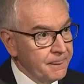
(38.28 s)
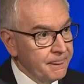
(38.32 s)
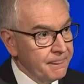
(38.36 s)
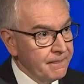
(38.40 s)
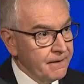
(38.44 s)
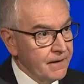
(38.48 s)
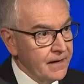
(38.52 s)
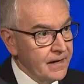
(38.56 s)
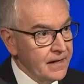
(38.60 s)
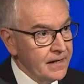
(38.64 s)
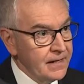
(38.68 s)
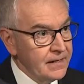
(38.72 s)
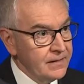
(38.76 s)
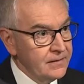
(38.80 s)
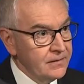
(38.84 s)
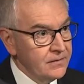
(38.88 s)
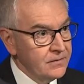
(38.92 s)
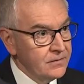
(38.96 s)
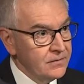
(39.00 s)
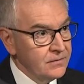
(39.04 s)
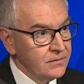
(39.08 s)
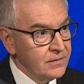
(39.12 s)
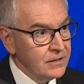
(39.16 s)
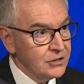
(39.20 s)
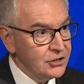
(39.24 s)
and
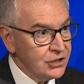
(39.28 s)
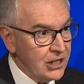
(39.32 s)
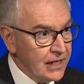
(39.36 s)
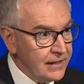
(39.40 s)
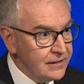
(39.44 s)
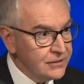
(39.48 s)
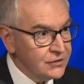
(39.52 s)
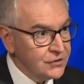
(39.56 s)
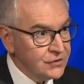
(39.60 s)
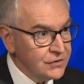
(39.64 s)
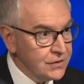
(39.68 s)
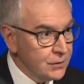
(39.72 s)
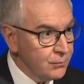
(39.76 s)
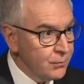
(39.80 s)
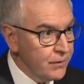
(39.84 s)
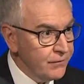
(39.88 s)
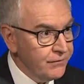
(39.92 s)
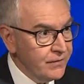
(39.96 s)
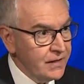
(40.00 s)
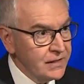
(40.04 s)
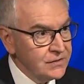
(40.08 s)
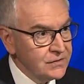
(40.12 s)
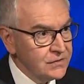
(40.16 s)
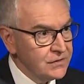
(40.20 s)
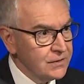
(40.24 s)
the challenges that we
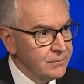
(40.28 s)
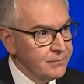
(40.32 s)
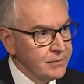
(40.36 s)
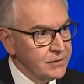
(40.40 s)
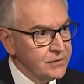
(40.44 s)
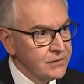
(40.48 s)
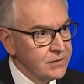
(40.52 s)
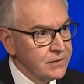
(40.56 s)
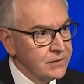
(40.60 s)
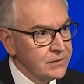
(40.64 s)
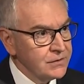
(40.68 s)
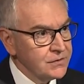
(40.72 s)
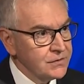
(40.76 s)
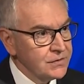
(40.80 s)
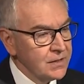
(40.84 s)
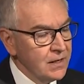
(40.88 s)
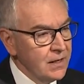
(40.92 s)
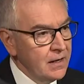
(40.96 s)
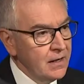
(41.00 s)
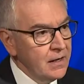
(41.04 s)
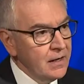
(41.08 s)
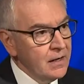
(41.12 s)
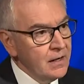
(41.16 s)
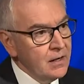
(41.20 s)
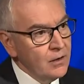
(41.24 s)
face as a business,
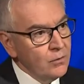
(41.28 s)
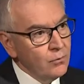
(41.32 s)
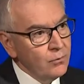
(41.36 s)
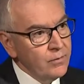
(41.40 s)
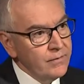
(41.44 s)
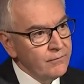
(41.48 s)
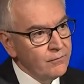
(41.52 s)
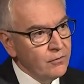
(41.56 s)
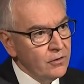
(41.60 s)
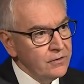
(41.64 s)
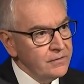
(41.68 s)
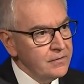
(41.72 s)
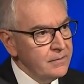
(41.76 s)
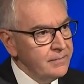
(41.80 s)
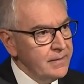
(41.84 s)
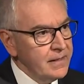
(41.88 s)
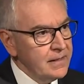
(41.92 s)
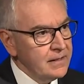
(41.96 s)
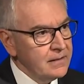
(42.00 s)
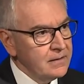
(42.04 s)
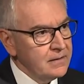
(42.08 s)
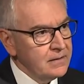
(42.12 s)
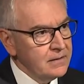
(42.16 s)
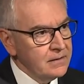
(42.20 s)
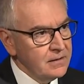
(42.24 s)
we've got to make
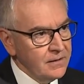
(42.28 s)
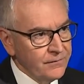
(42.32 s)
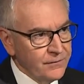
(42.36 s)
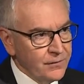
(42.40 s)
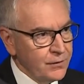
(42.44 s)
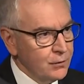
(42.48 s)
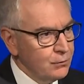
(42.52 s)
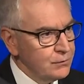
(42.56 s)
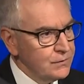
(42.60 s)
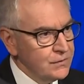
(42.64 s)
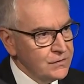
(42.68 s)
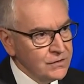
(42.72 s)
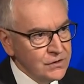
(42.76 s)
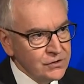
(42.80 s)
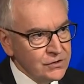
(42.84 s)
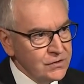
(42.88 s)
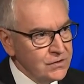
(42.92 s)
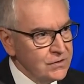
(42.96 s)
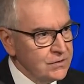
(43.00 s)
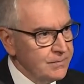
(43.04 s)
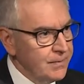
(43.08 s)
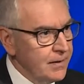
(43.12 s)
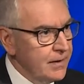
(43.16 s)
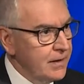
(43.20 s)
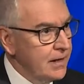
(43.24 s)
difficult decisions
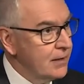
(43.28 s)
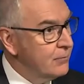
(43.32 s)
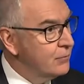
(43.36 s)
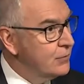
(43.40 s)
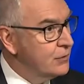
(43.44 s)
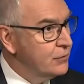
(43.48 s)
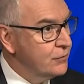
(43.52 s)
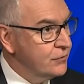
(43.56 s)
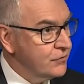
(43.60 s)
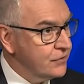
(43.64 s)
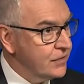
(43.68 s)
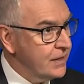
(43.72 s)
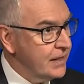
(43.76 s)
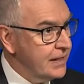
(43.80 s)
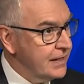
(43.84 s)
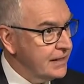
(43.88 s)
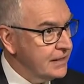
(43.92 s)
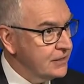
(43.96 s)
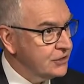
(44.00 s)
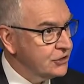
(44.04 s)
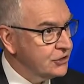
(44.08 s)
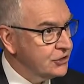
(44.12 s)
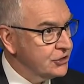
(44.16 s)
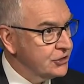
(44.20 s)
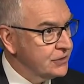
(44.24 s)
about how we use
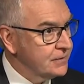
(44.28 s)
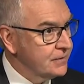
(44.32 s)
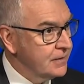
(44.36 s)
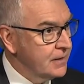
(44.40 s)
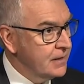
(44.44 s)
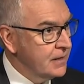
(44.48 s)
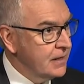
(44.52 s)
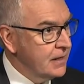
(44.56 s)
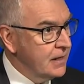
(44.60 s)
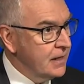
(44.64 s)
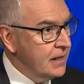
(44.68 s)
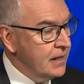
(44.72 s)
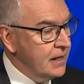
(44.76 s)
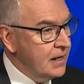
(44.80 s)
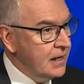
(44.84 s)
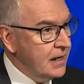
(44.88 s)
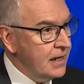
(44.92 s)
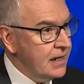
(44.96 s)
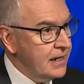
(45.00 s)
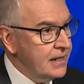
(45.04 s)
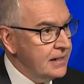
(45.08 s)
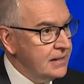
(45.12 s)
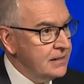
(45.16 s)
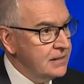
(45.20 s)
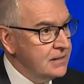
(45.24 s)
cash.
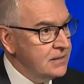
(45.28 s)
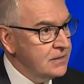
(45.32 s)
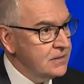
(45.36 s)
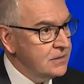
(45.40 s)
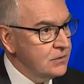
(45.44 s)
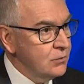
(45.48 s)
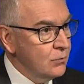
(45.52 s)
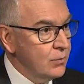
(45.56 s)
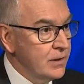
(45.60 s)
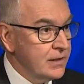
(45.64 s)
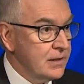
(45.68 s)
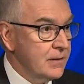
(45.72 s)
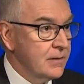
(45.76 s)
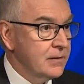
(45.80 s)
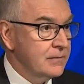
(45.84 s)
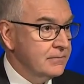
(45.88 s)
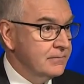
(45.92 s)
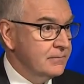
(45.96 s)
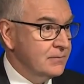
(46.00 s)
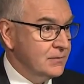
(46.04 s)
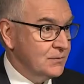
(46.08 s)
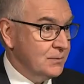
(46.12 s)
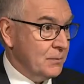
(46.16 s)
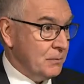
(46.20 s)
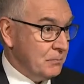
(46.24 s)
And, we had a
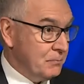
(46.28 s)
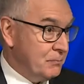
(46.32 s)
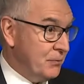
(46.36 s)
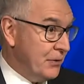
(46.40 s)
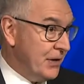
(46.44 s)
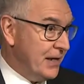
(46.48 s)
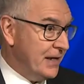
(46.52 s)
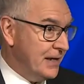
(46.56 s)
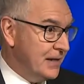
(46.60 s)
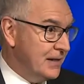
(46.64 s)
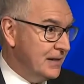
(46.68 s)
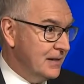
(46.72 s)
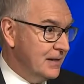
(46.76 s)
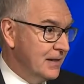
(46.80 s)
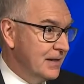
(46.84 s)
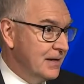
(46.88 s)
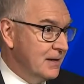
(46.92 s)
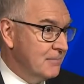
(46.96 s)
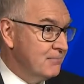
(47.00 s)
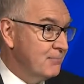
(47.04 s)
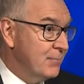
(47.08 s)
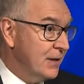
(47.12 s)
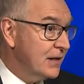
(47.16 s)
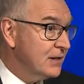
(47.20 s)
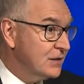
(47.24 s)
pretty
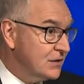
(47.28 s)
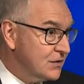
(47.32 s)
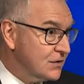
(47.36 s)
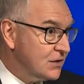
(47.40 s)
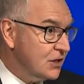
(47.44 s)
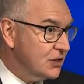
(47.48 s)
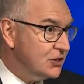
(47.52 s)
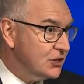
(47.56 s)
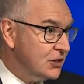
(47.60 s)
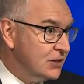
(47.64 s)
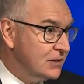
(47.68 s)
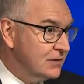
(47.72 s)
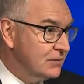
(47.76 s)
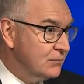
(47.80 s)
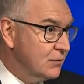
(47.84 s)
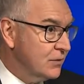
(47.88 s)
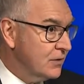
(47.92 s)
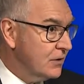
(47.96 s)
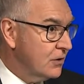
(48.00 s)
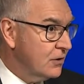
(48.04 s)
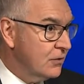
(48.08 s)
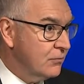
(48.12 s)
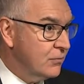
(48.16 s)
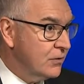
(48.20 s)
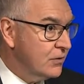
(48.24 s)
big discussion with
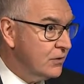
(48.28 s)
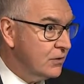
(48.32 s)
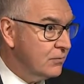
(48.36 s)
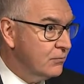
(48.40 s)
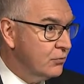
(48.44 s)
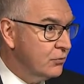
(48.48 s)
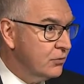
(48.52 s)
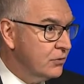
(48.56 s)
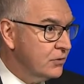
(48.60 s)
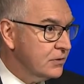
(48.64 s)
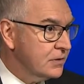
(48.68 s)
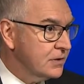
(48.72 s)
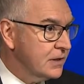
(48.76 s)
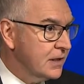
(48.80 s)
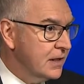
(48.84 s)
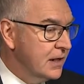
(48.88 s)
our board,